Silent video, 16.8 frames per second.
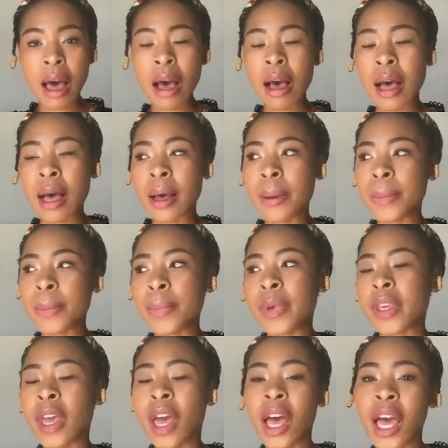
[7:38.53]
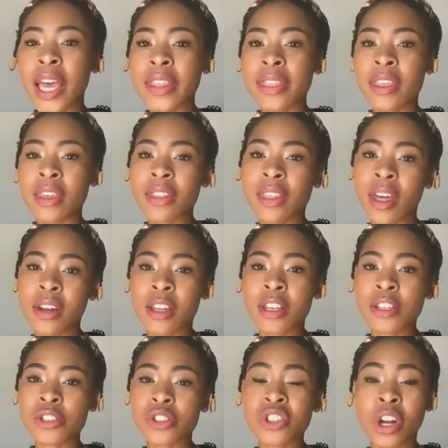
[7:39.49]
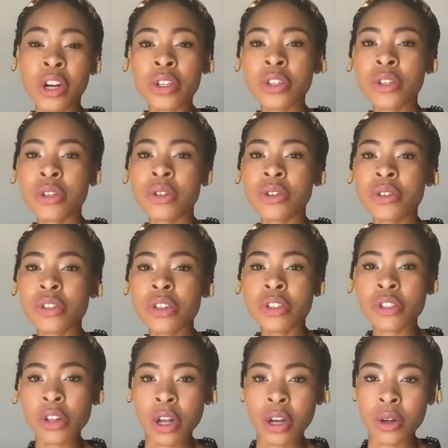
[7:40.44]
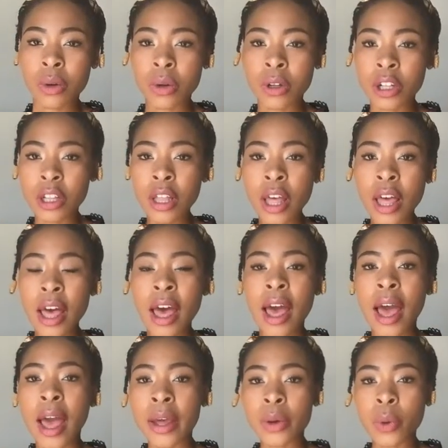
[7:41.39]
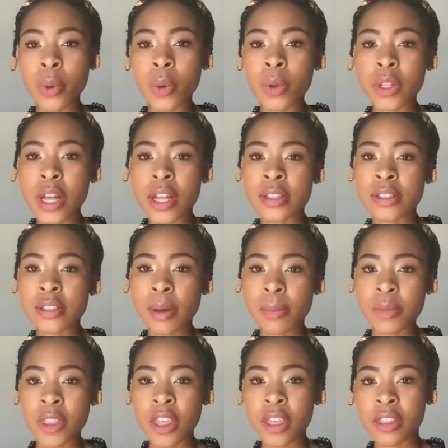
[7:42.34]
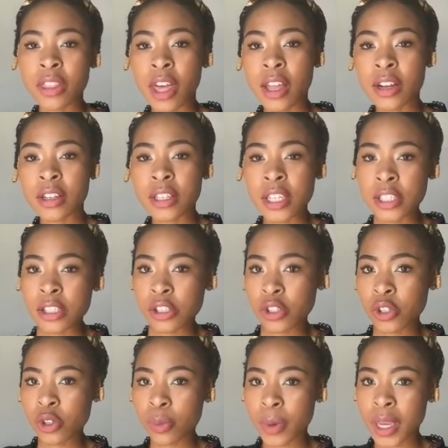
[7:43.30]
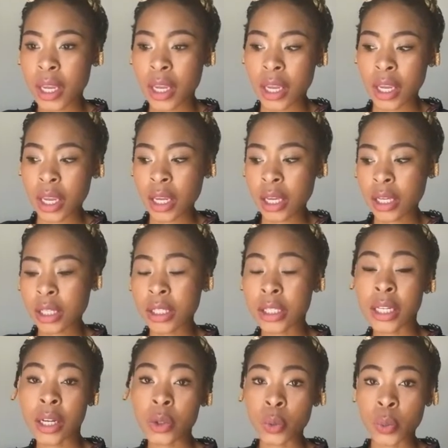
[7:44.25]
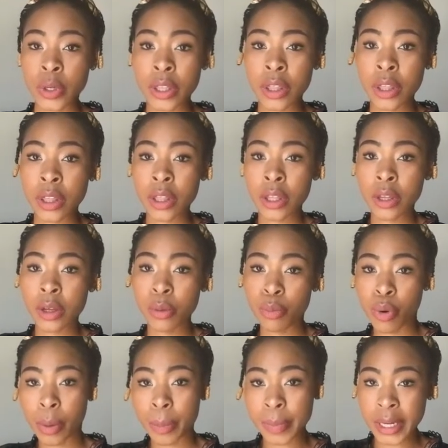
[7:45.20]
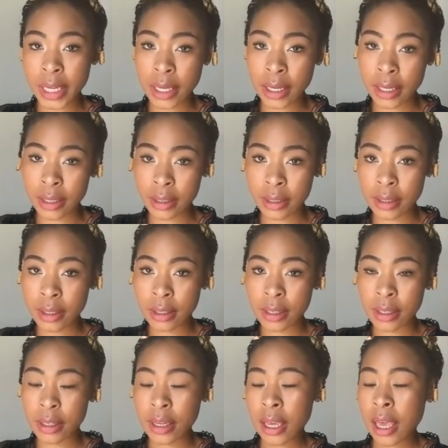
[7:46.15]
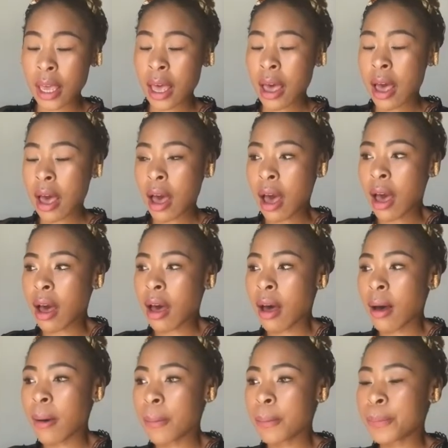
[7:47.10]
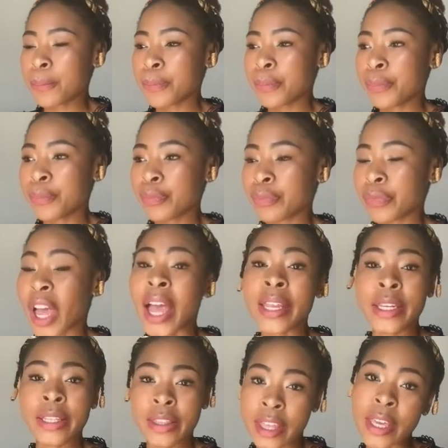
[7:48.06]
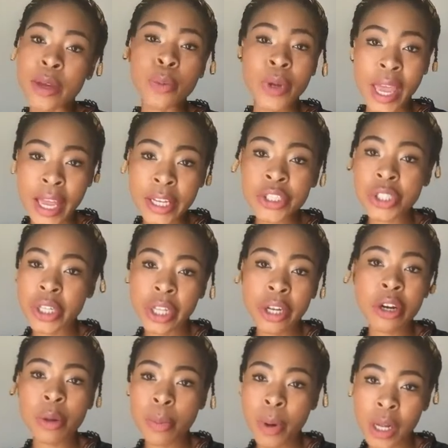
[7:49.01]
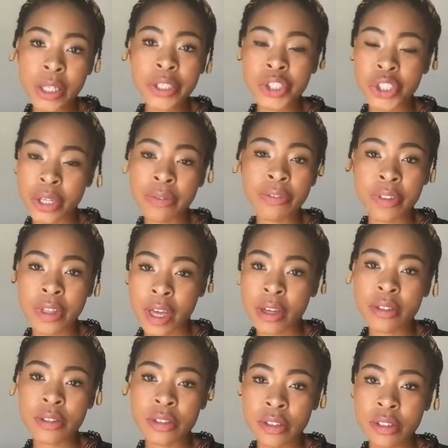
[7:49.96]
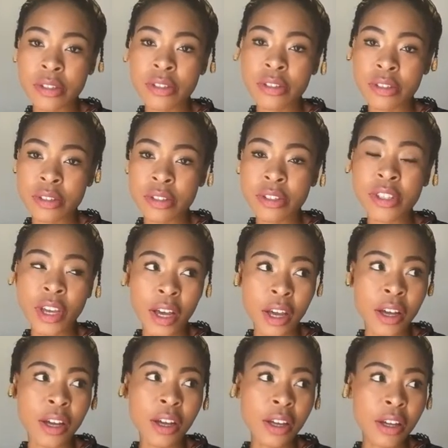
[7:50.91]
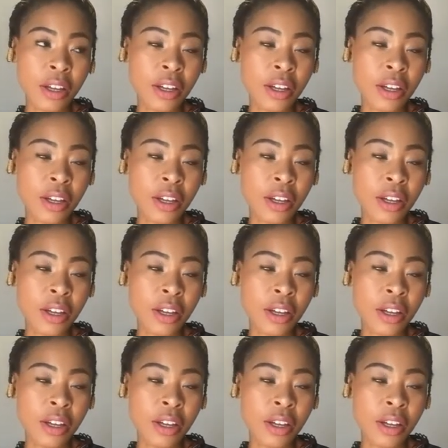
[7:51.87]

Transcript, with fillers: Um, yeah, I think that is not cute. It's not cool at all and something that needs to be dealt with properly. Um, I think we actually need an apology for that. Yeah.